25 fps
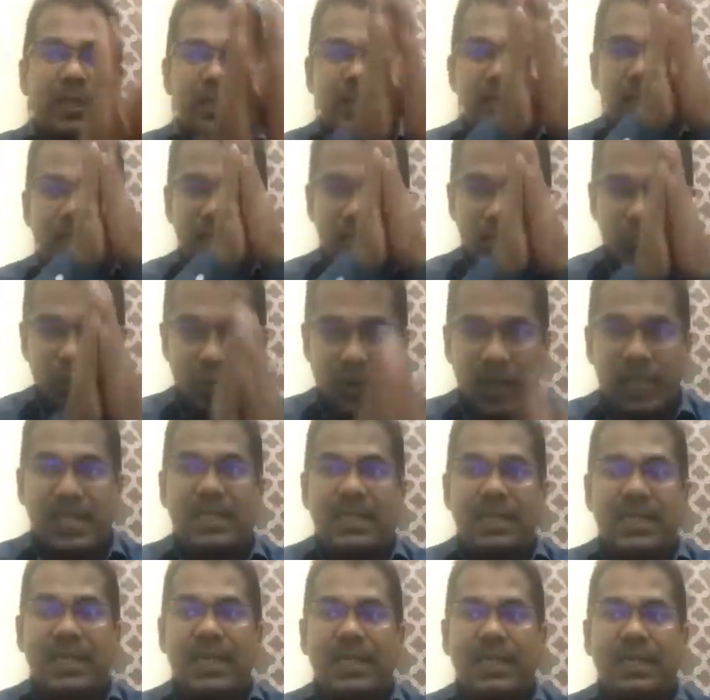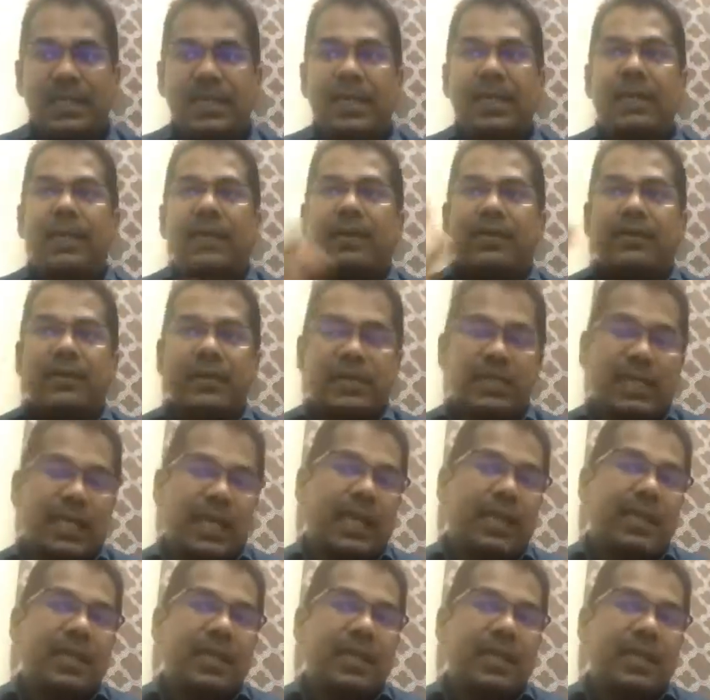That is one side. The second, it